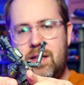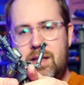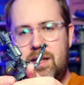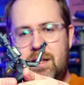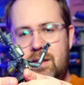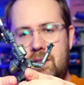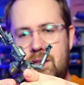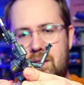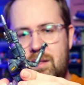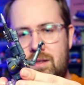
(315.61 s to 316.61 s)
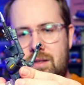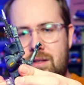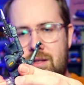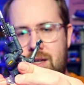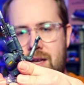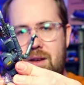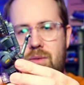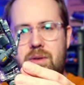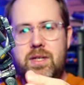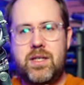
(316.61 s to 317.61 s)
and
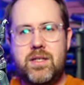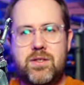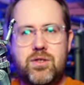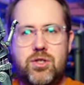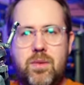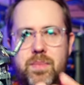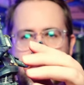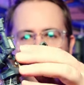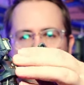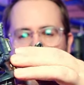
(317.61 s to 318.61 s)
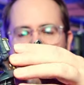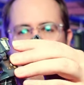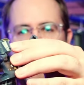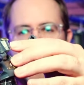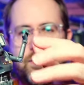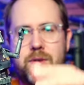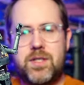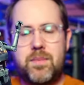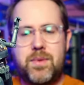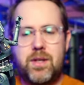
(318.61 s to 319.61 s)
now he's jumping or reaching for
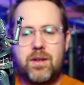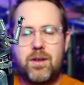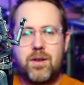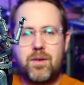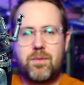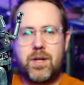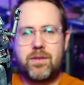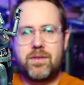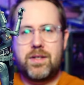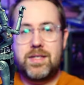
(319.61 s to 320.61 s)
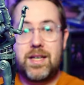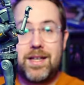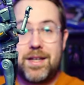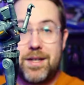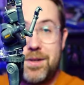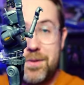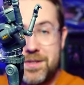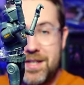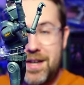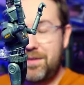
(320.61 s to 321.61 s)
something rather than taking a
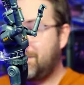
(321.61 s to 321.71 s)
nosedive.